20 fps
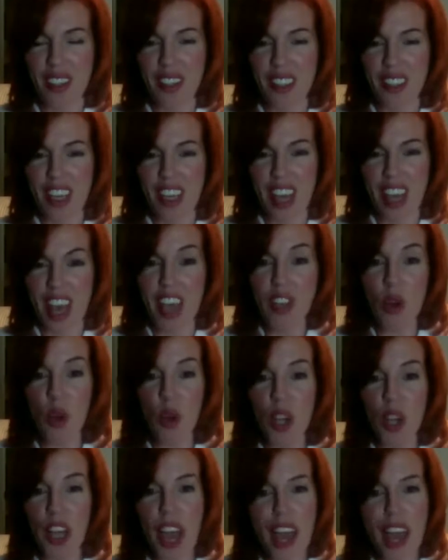And all
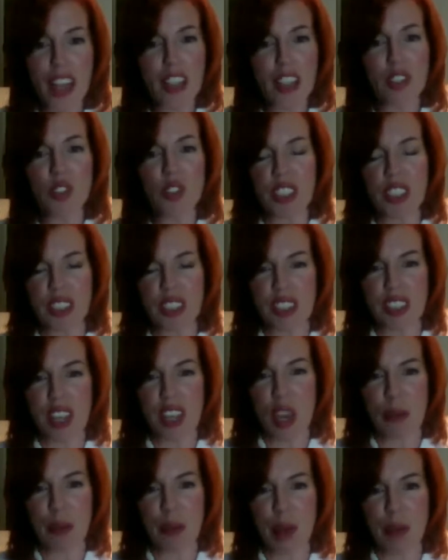allergens came
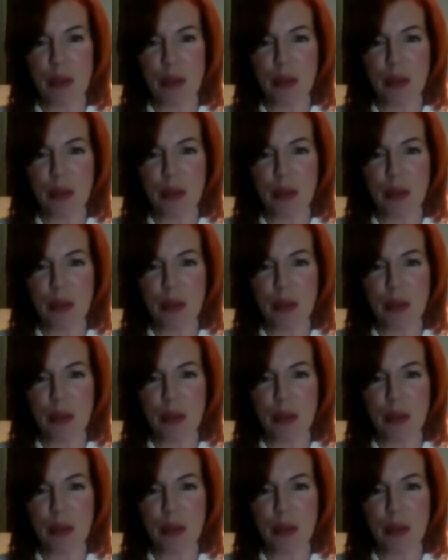up,